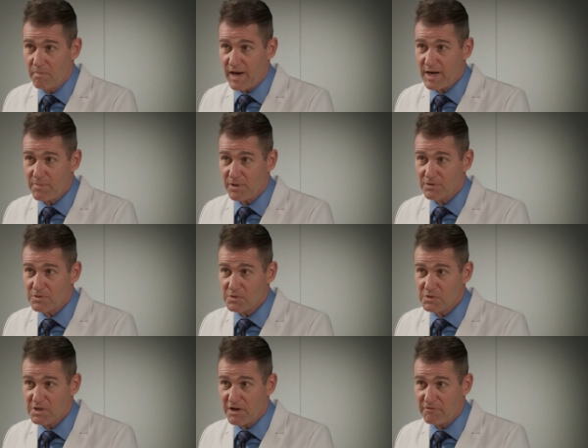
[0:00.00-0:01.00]
bodybuilders
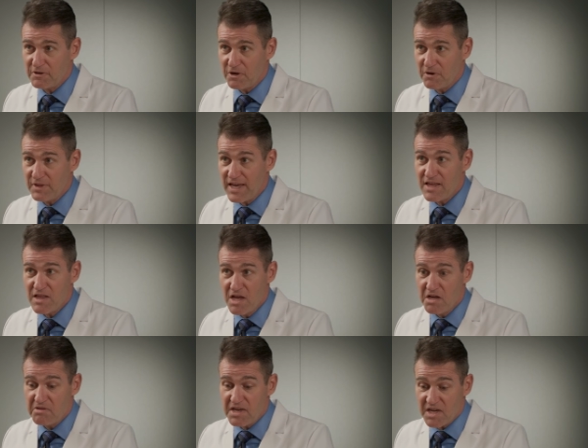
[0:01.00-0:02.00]
and stuff, you know, they,
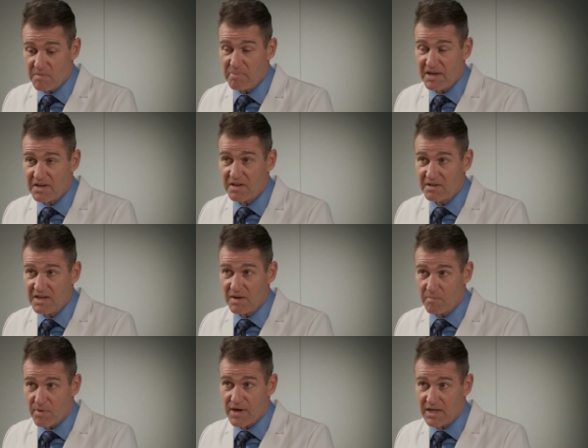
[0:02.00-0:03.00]
they could bend
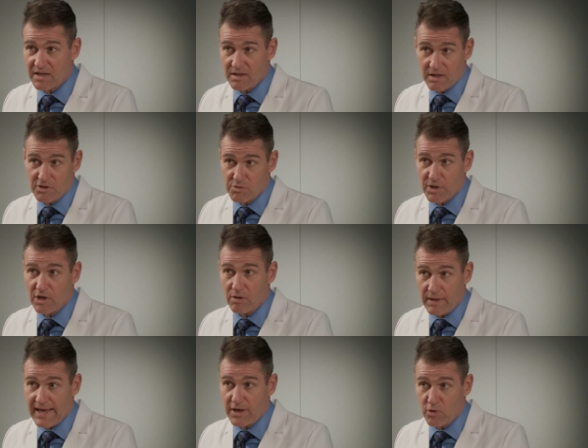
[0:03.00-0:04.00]
and break a
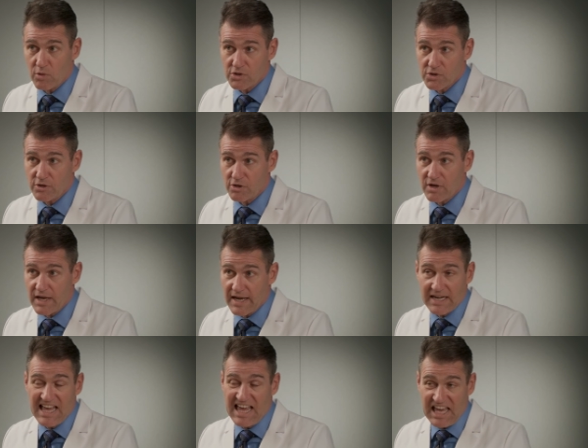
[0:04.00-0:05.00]
drill and or surgical
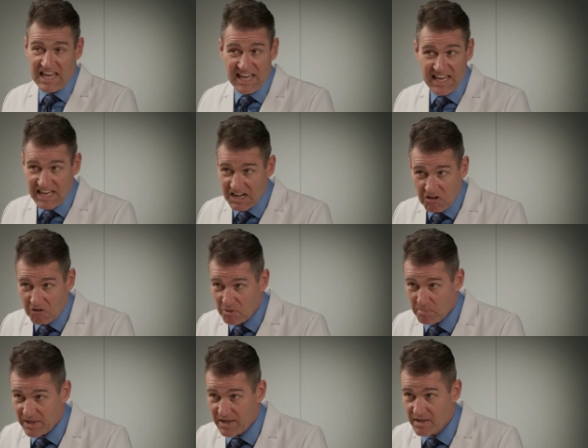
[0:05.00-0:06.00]
guide in a
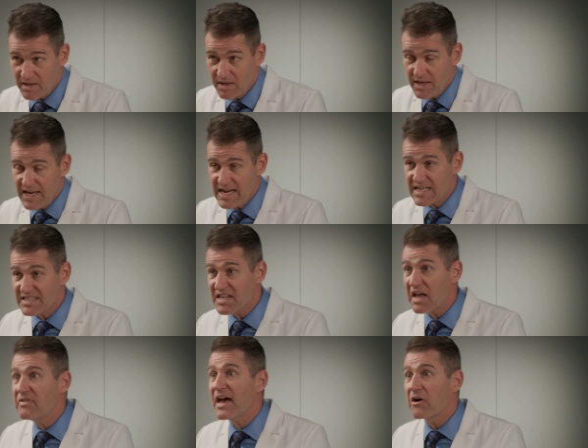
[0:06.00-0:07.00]
heartbeat. It's
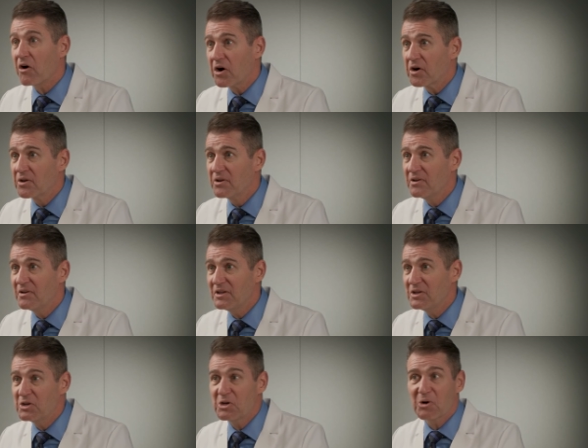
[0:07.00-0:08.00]
not that hard.
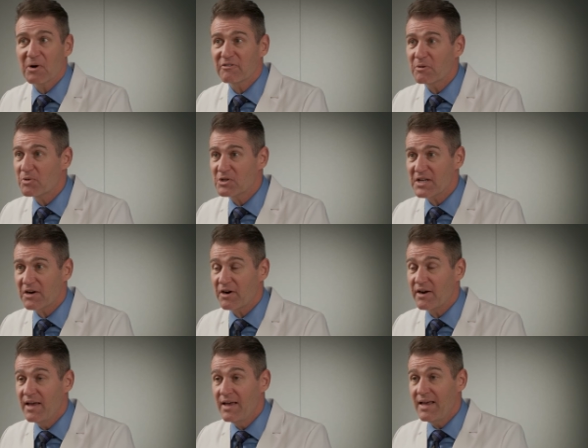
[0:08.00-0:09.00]
You, you, don't have to push that
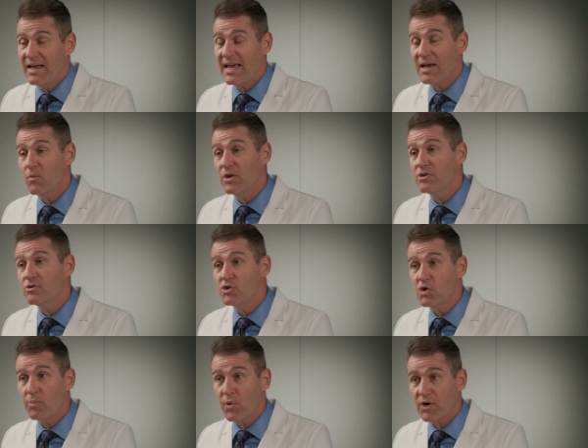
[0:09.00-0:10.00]
hard. And when you
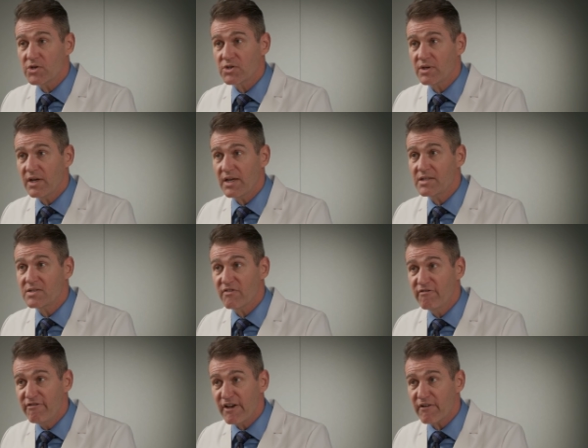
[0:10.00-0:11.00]
do push, it's
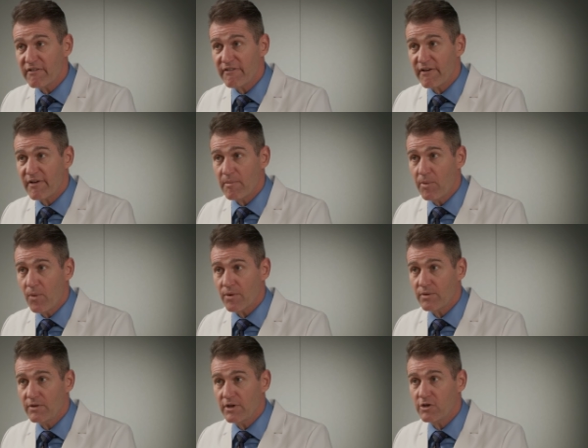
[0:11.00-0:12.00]
very, very
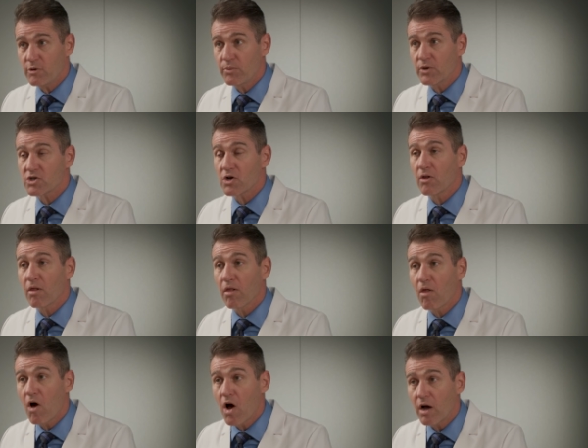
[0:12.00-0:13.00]
important that you push
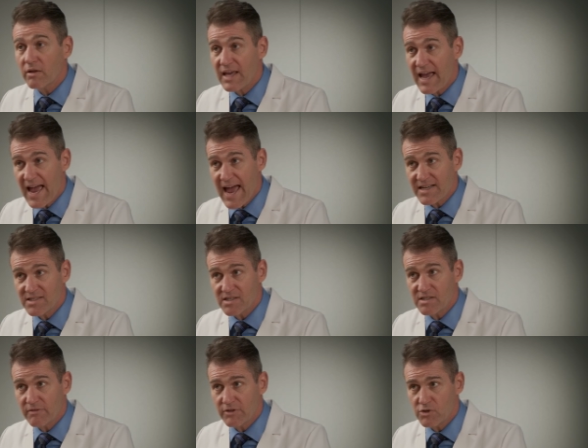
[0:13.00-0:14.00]
along the
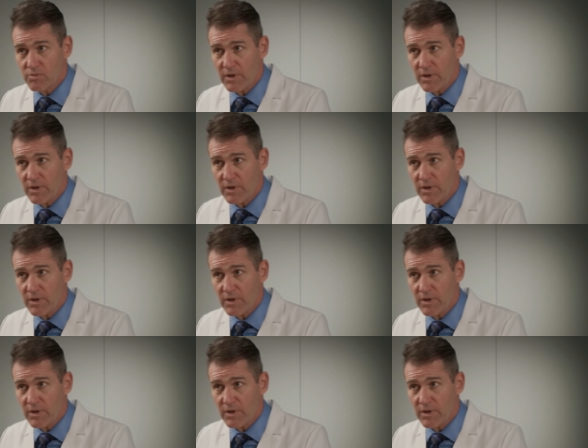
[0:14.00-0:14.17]
axis of the